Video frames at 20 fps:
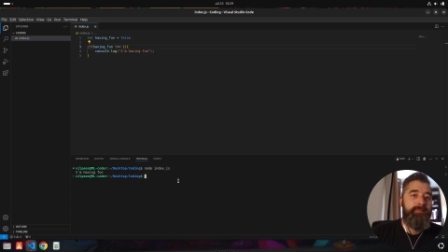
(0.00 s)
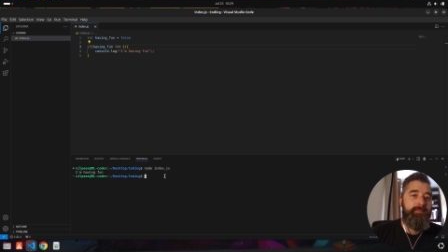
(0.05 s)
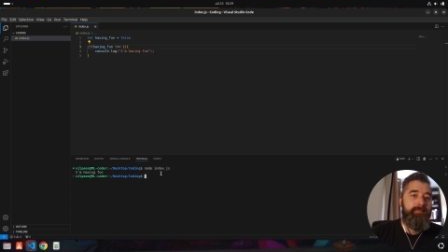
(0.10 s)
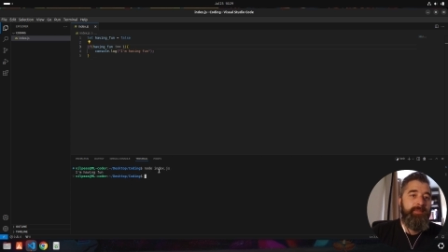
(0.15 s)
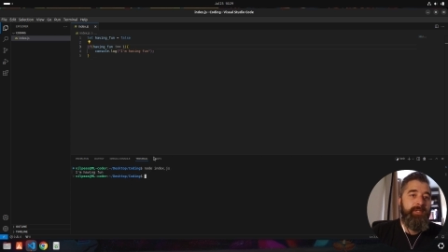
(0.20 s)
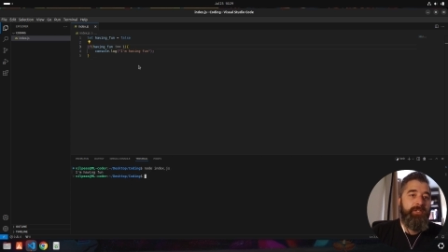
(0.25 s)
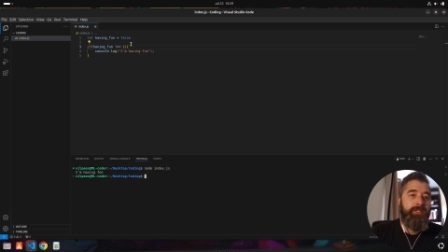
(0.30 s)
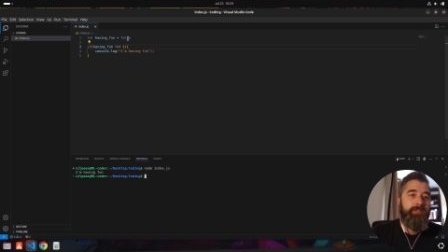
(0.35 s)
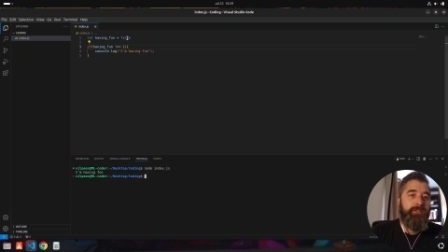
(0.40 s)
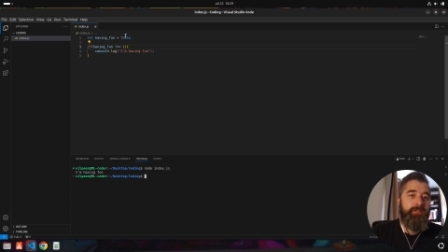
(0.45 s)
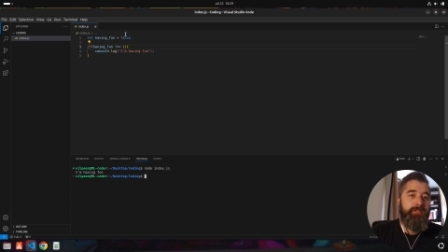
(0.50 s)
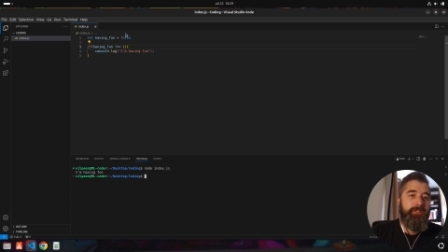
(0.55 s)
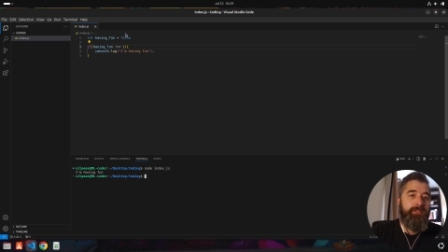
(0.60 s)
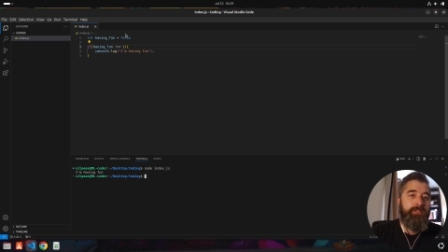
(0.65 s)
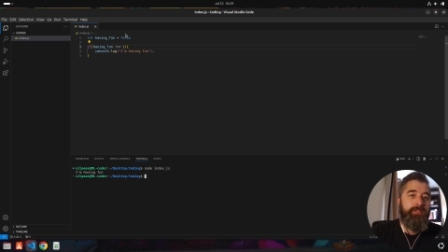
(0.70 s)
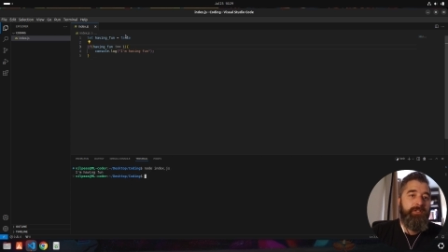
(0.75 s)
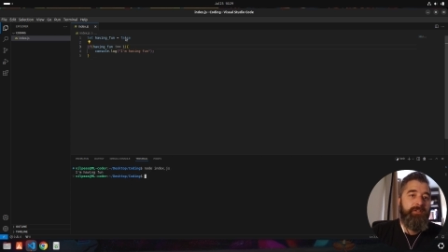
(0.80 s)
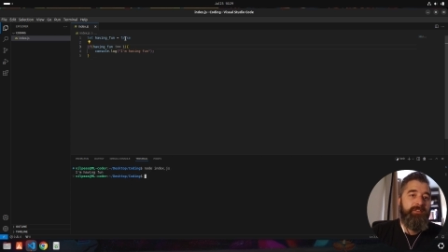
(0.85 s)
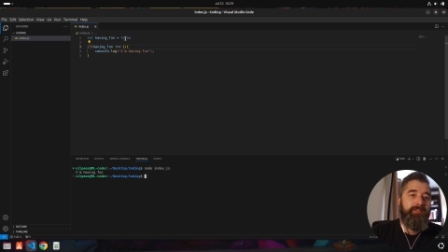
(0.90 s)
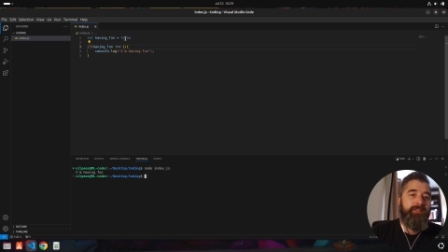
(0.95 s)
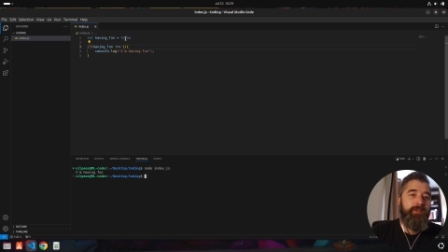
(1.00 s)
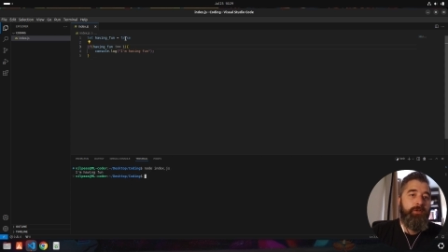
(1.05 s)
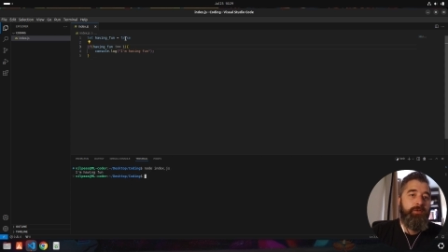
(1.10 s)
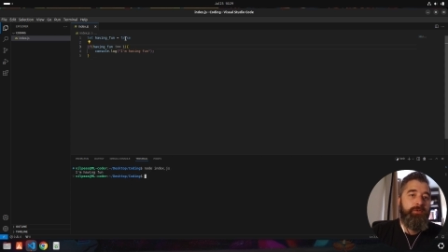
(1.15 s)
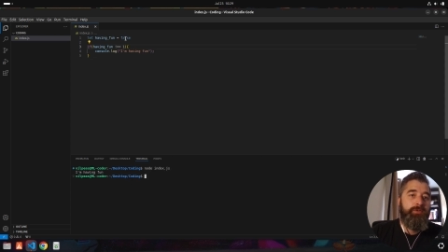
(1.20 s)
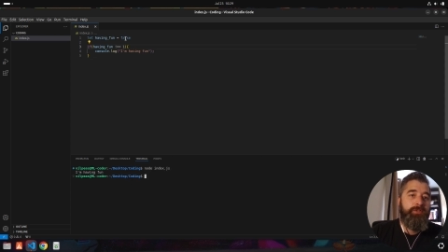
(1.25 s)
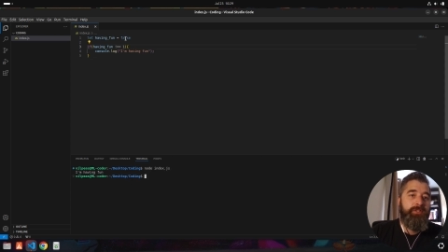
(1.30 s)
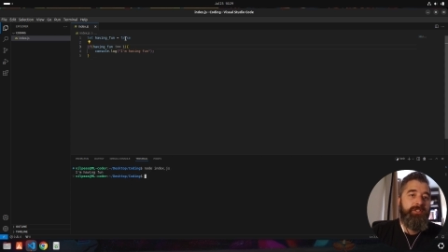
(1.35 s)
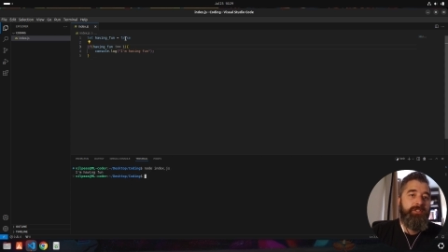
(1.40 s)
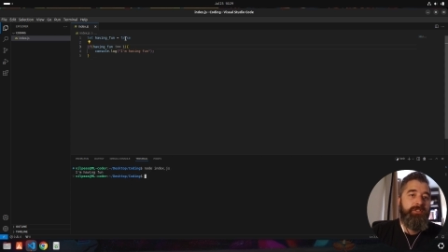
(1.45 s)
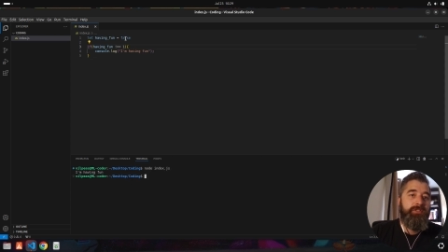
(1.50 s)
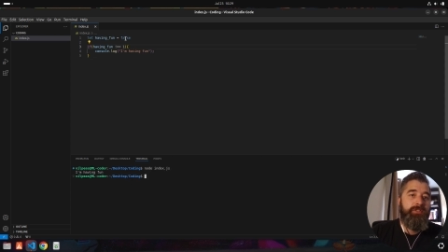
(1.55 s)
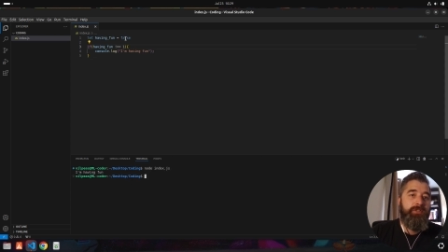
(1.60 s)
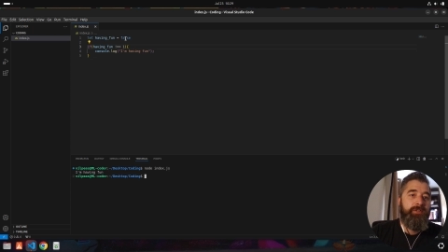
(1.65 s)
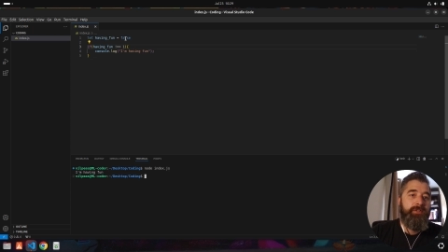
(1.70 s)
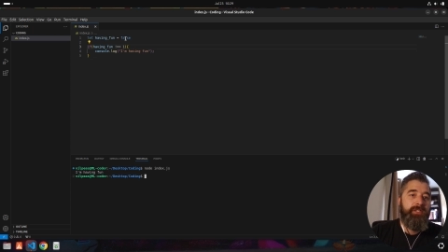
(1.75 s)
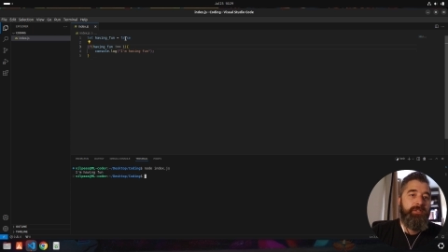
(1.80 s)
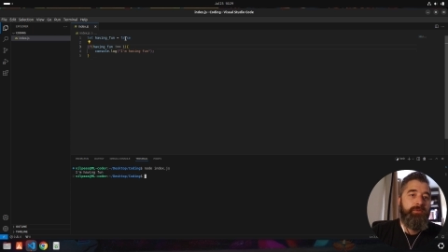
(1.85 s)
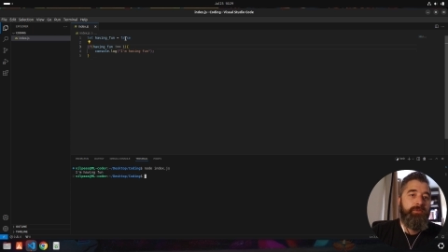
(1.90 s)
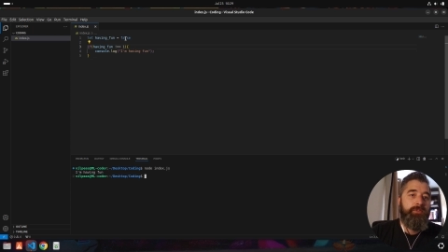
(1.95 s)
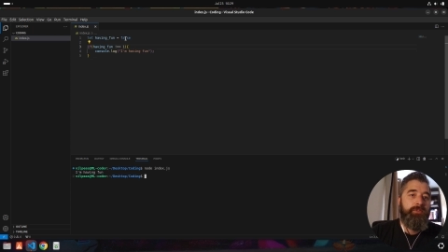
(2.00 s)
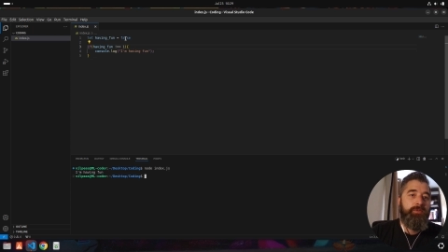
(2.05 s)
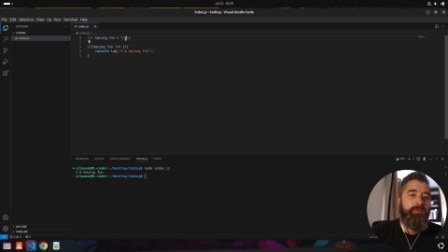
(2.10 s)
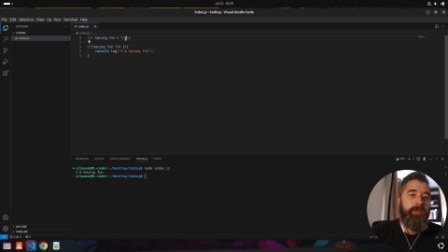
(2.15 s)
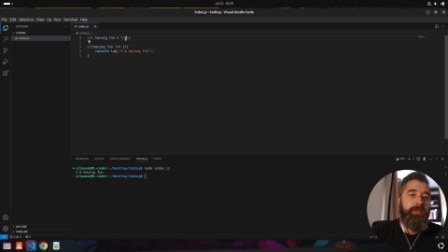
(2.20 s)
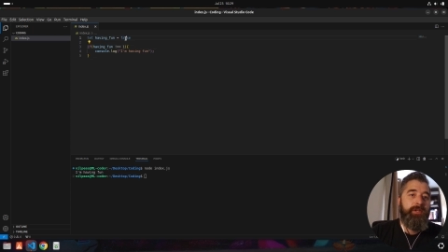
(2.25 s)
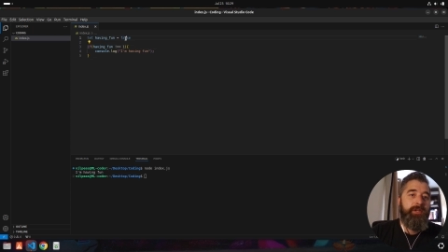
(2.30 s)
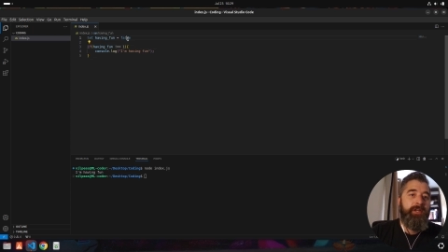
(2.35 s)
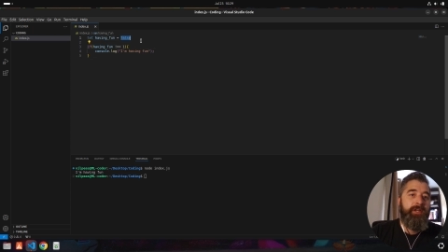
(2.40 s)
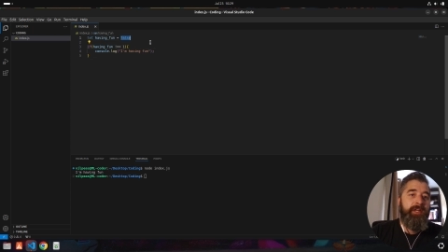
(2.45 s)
because false is not equal to 1.